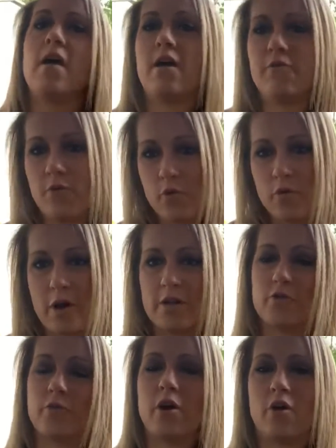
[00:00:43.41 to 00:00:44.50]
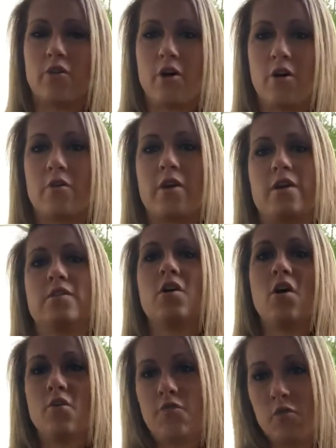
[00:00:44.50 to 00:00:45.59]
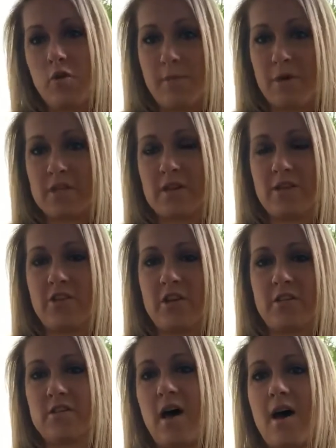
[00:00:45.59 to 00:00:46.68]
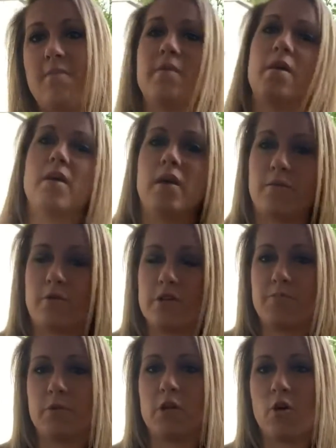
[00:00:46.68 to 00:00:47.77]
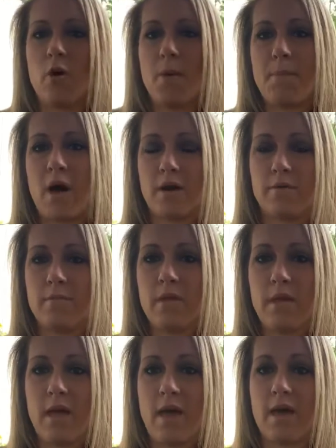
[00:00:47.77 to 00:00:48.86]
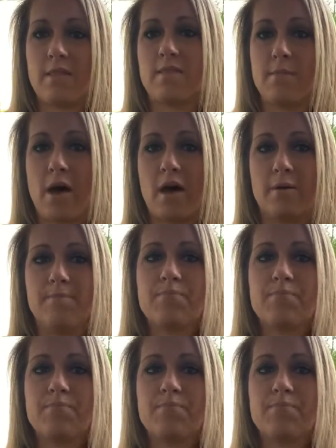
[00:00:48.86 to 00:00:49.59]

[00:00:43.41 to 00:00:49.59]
And full range, we all know, is full hip extension at the top, hip crease below, bottom, at the bottom.